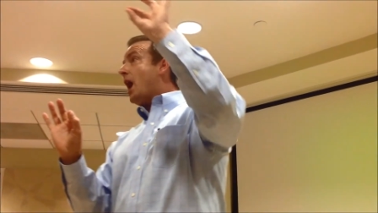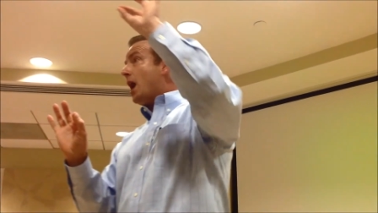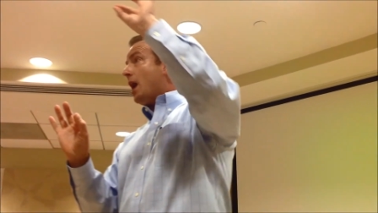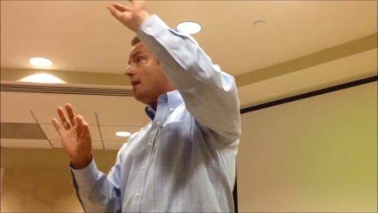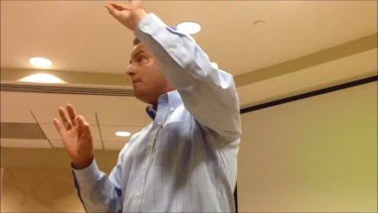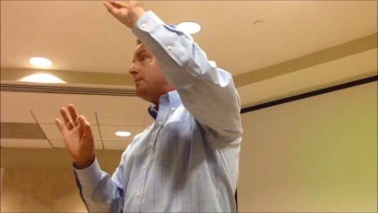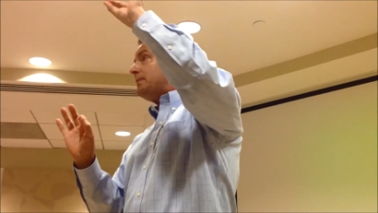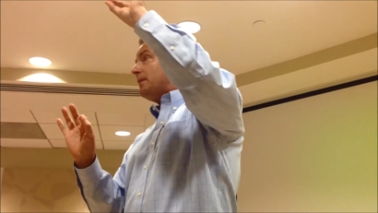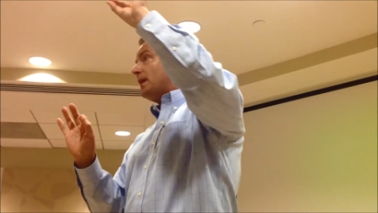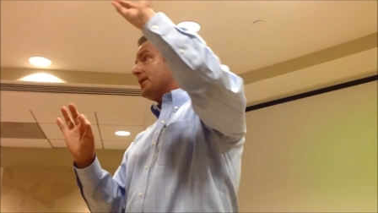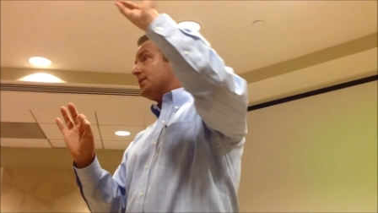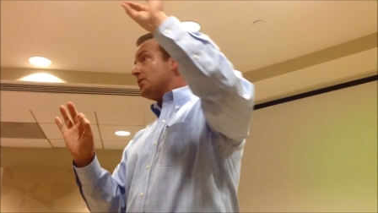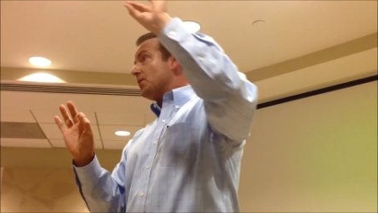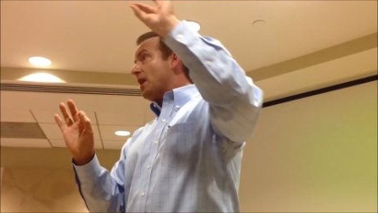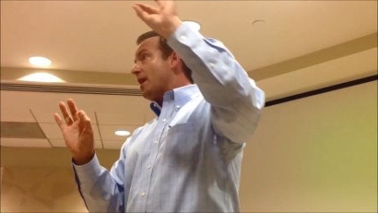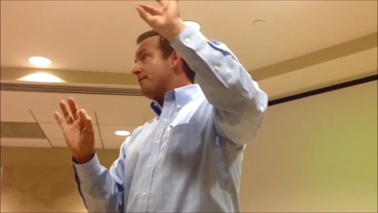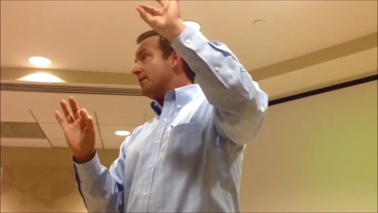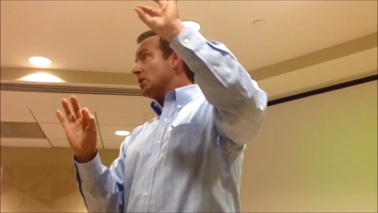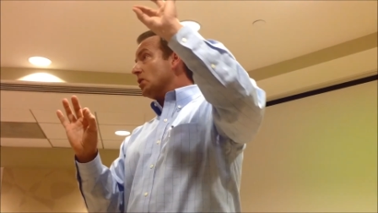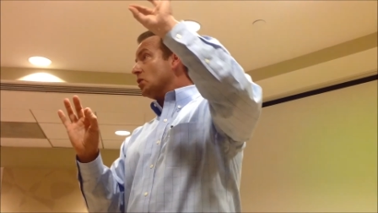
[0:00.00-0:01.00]
up, like you're
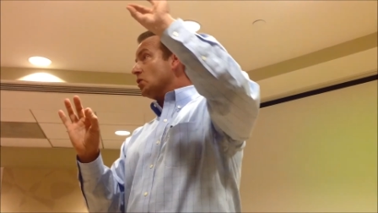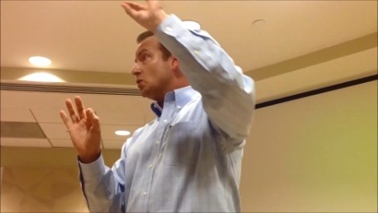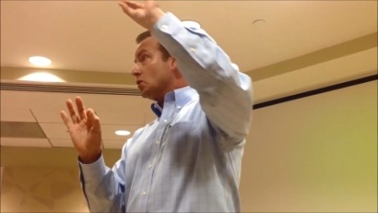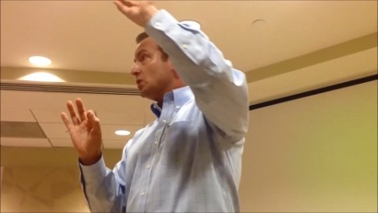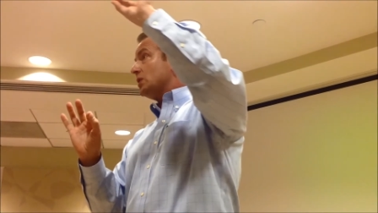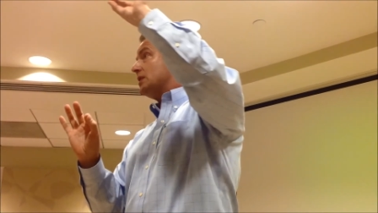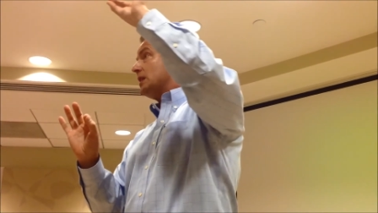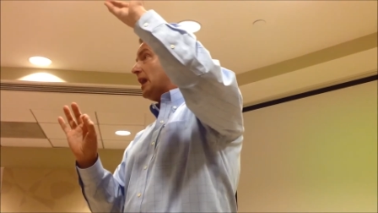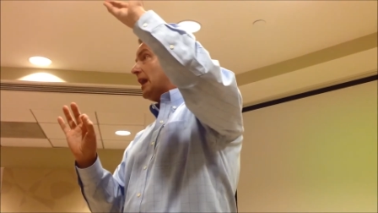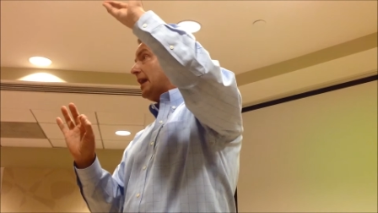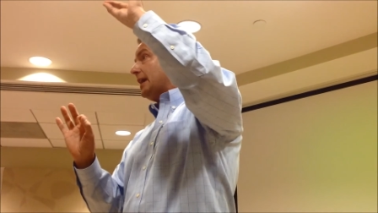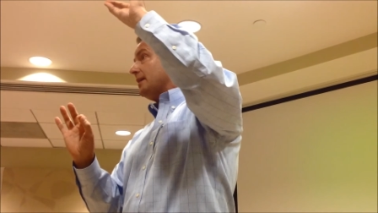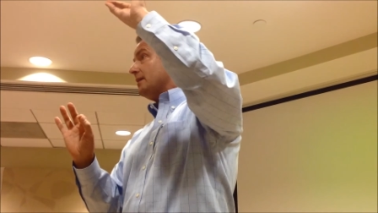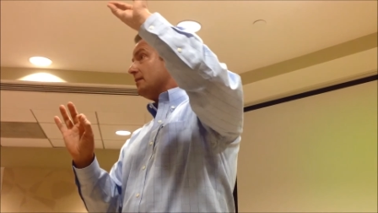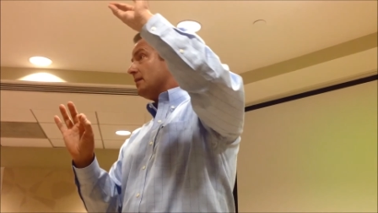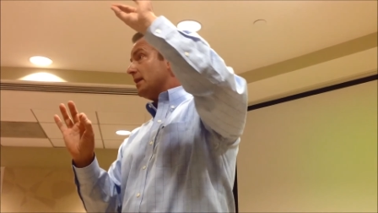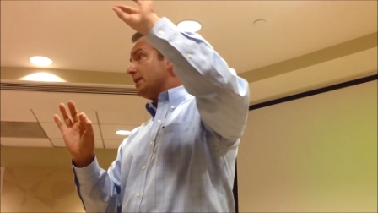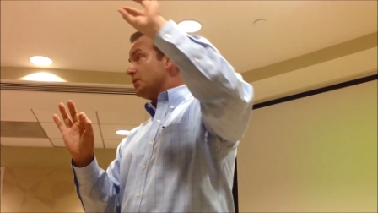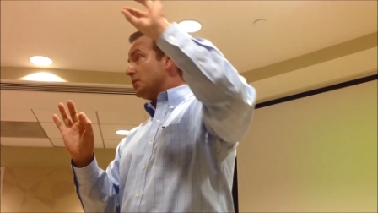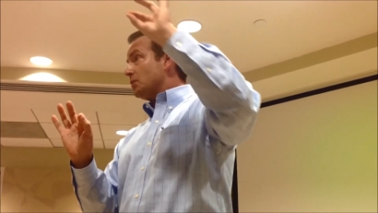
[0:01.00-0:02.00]
having a good day,
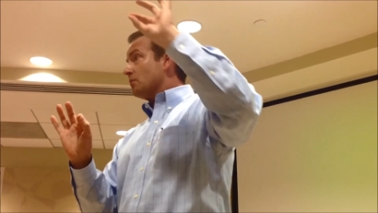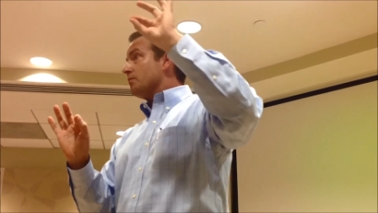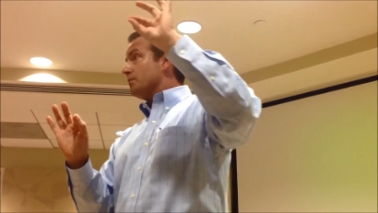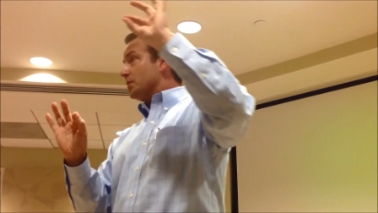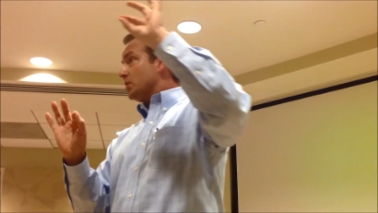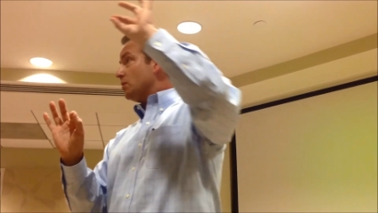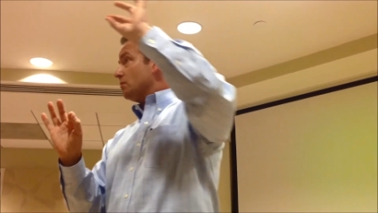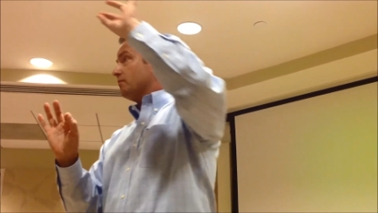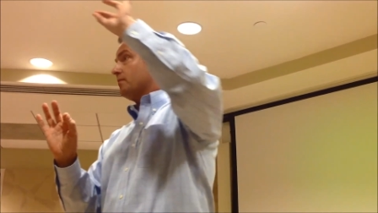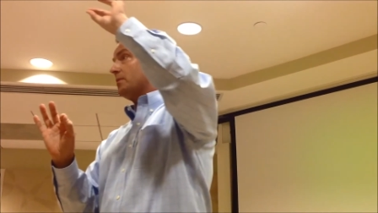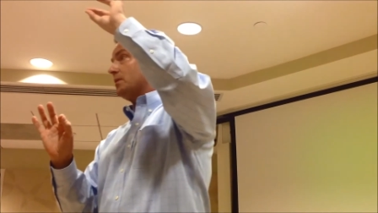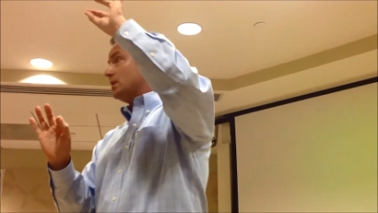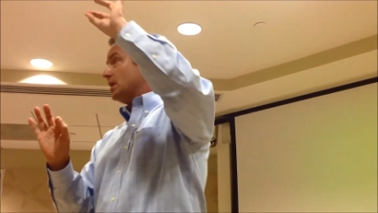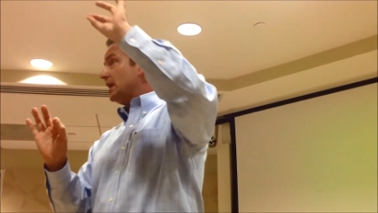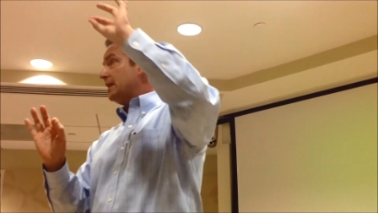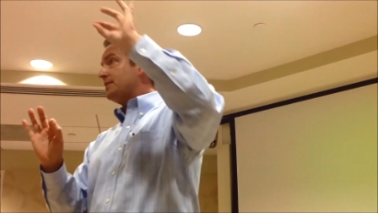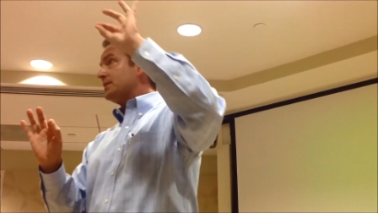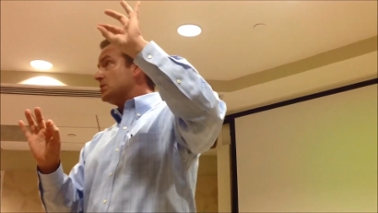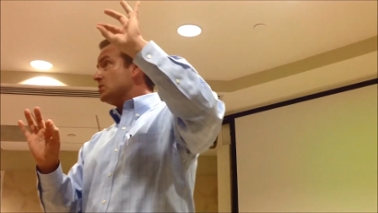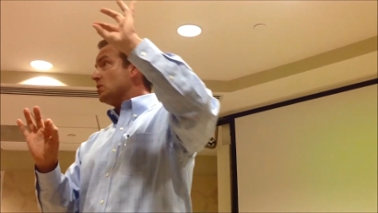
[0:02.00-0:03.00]
like you're
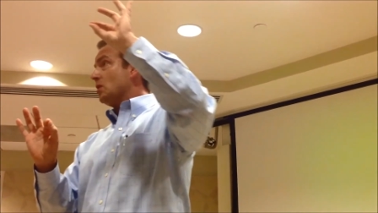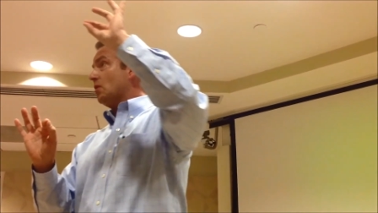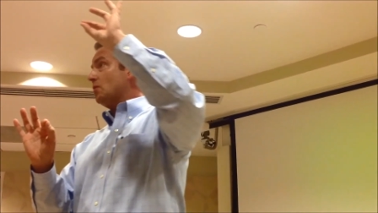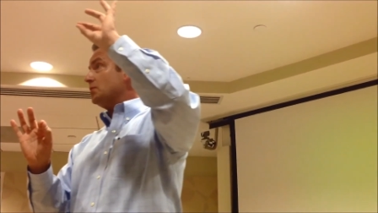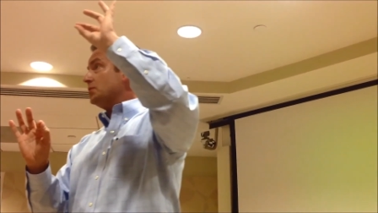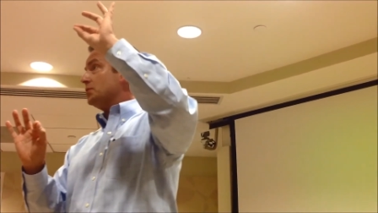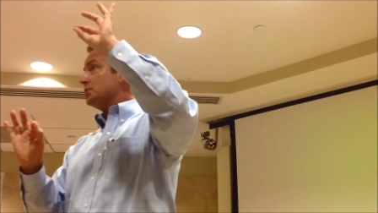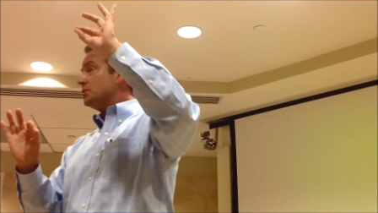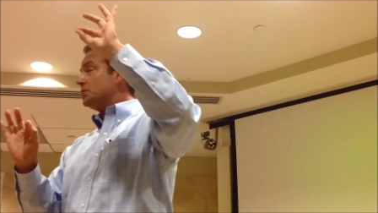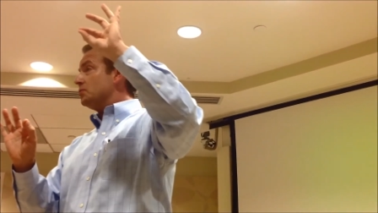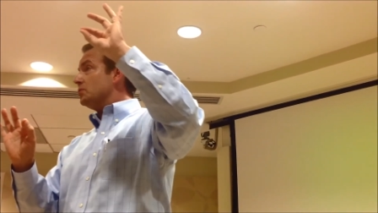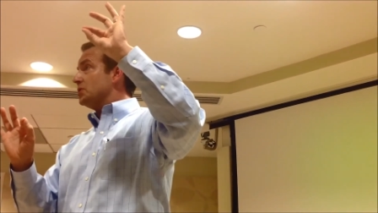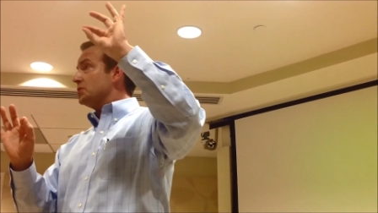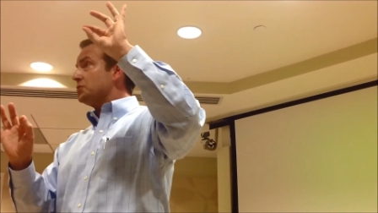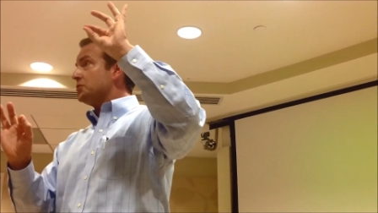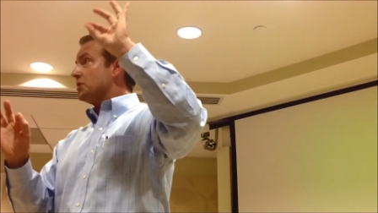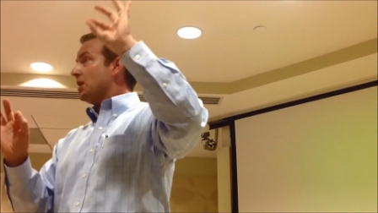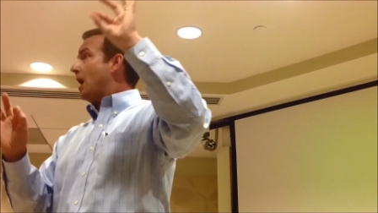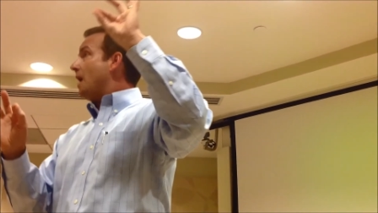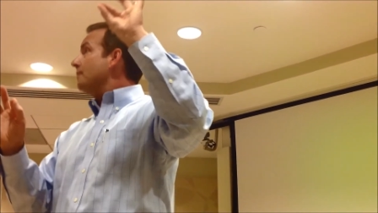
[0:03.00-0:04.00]
in the zone, you're doing your
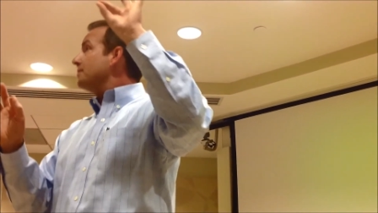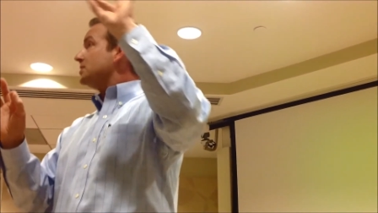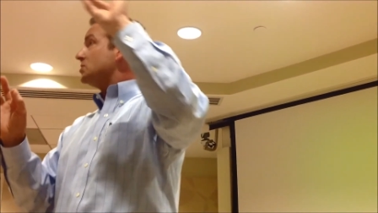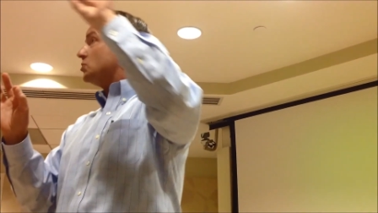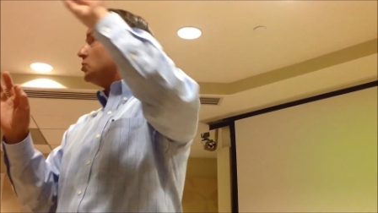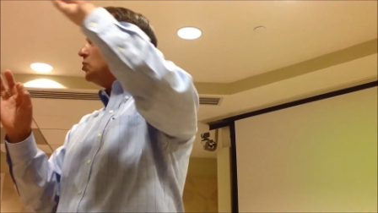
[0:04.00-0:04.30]
job, it's